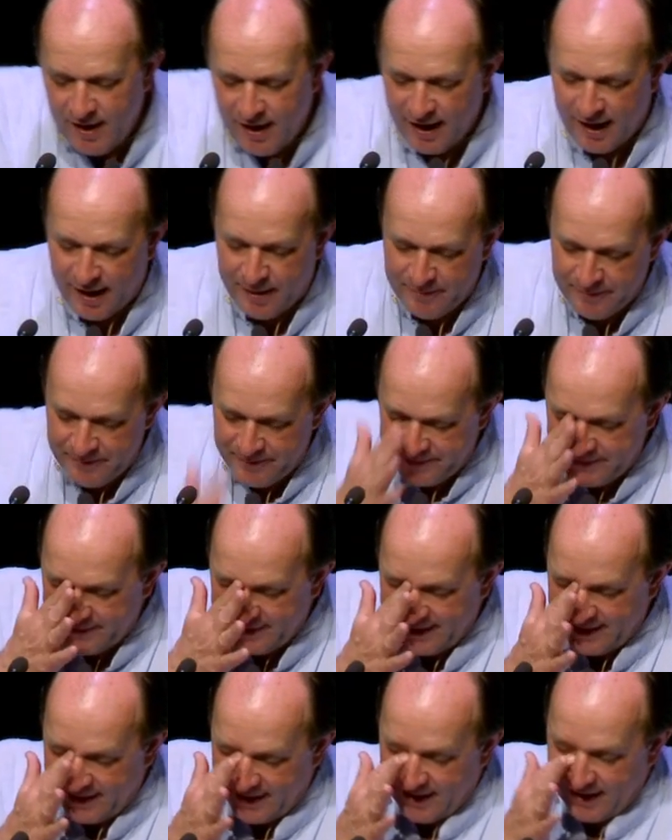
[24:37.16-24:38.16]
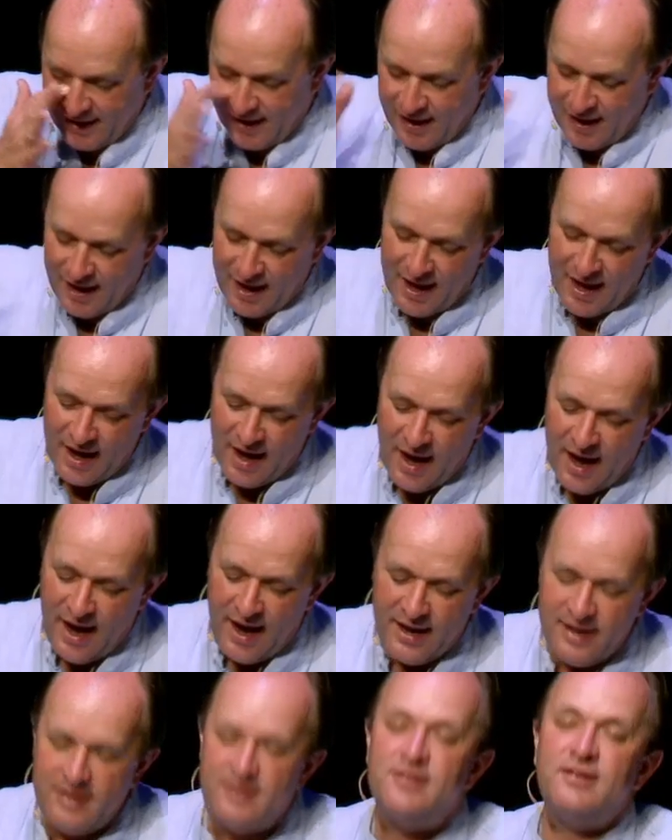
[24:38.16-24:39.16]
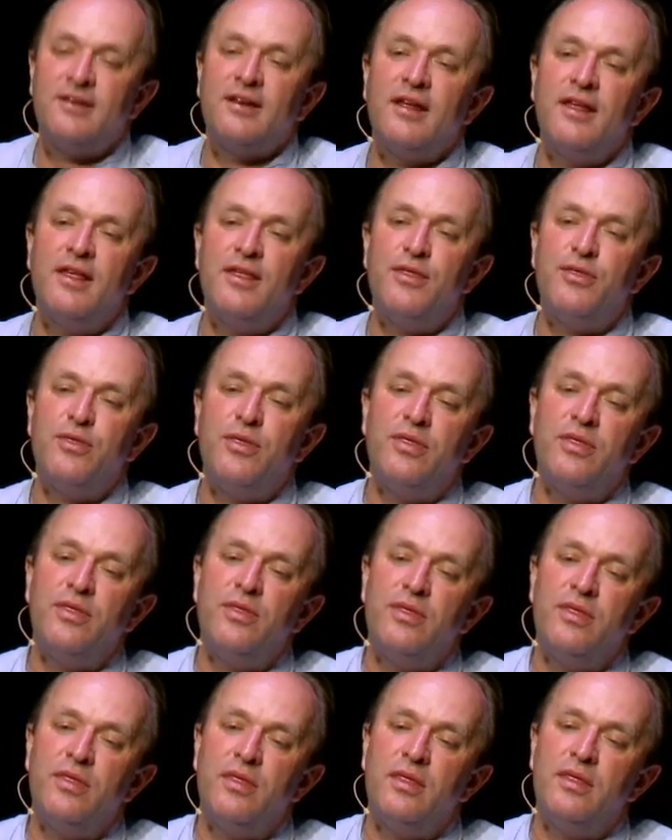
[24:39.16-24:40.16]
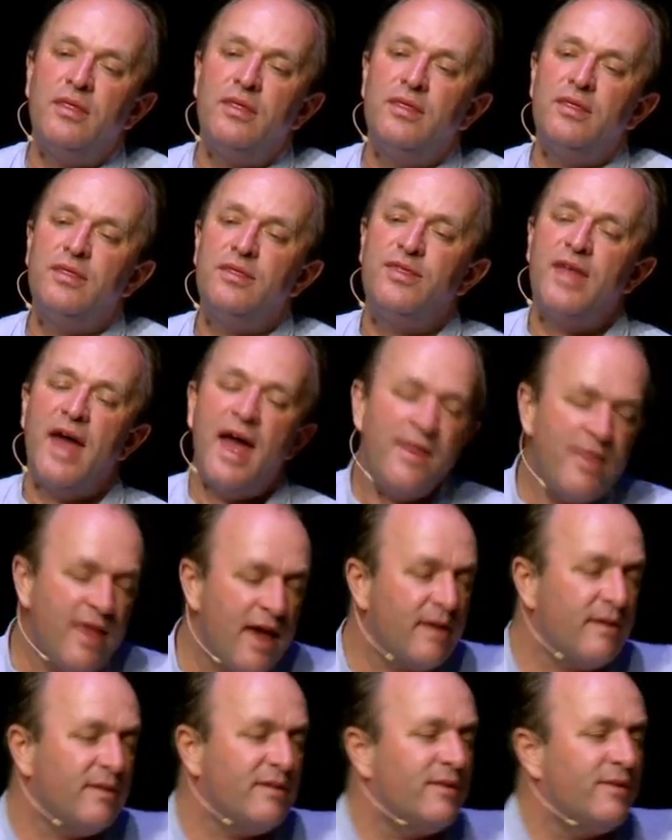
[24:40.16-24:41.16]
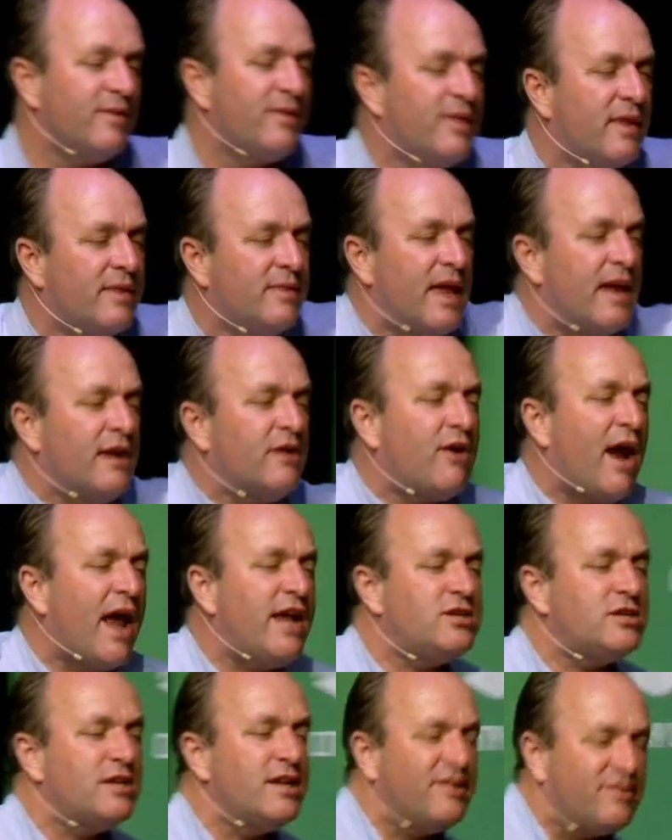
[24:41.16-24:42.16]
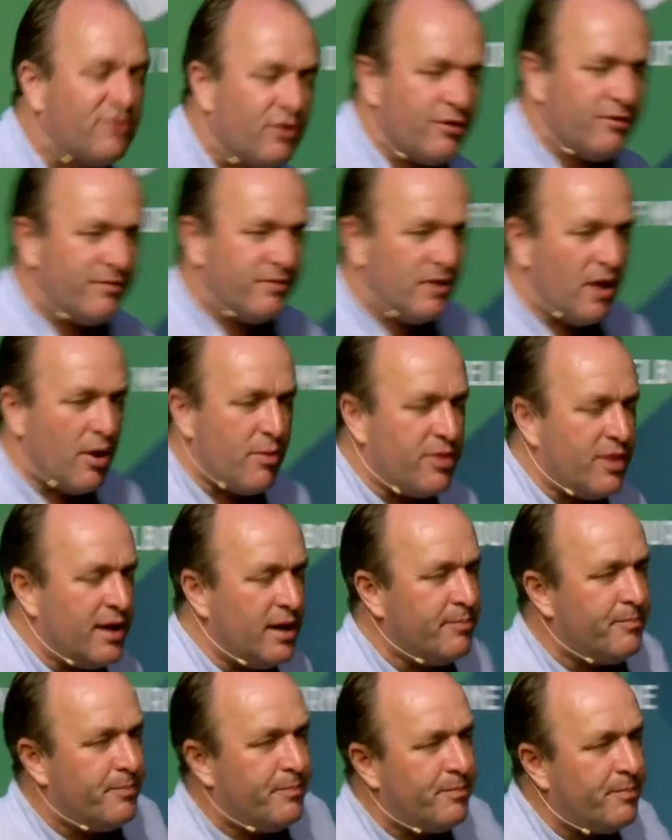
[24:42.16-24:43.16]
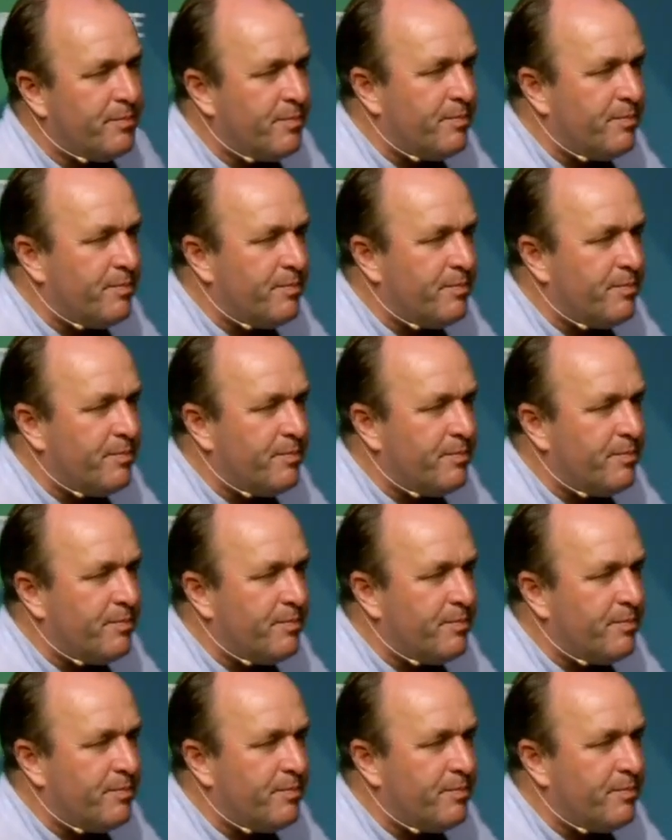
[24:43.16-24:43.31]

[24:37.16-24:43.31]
Um, and then they, then gradually, sort of, you know, the